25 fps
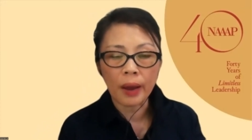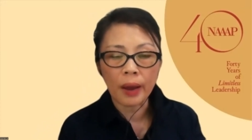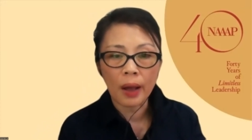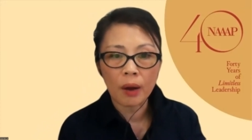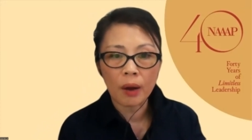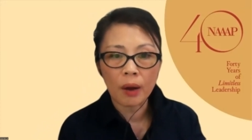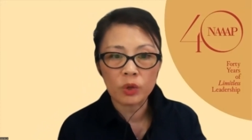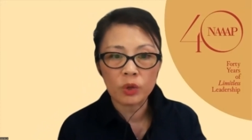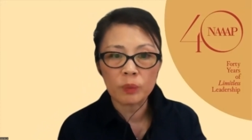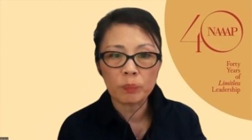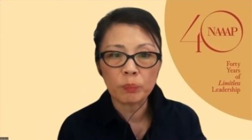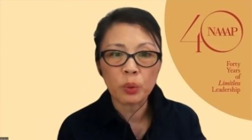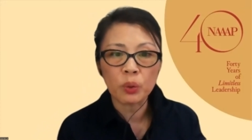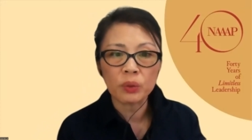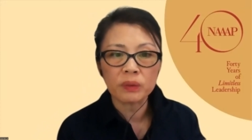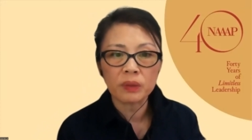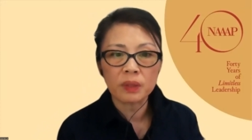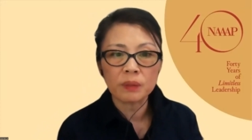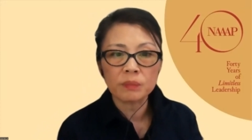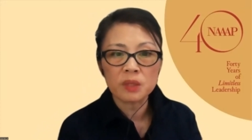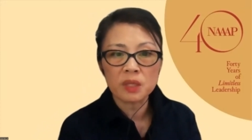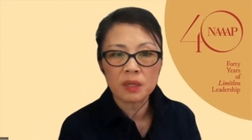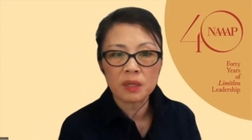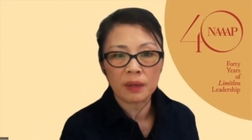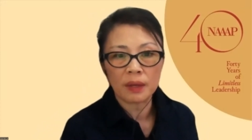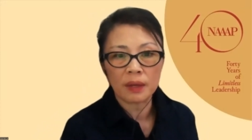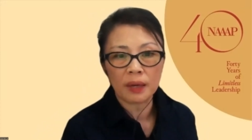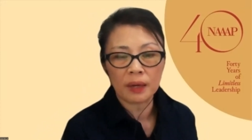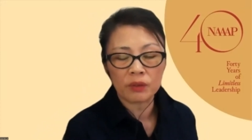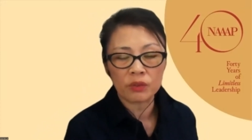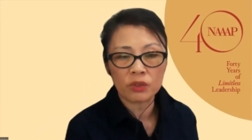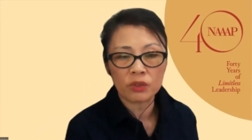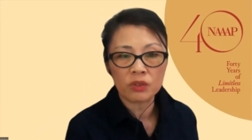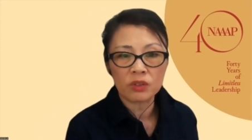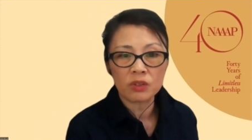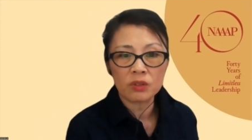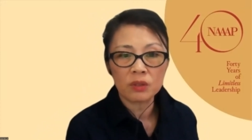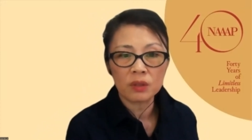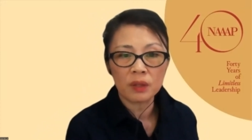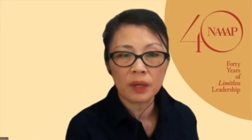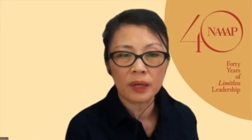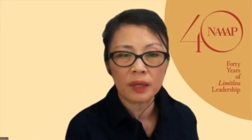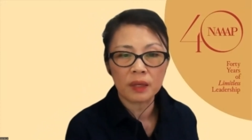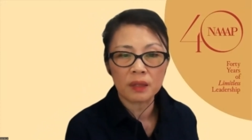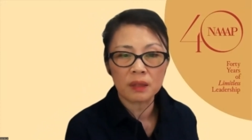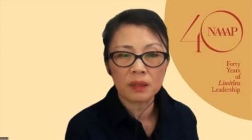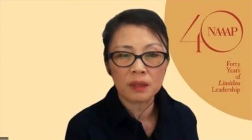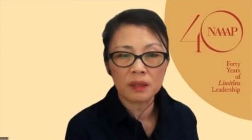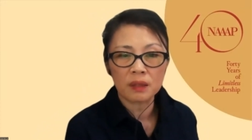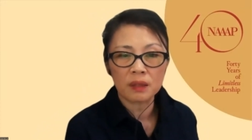how to put them together. Like,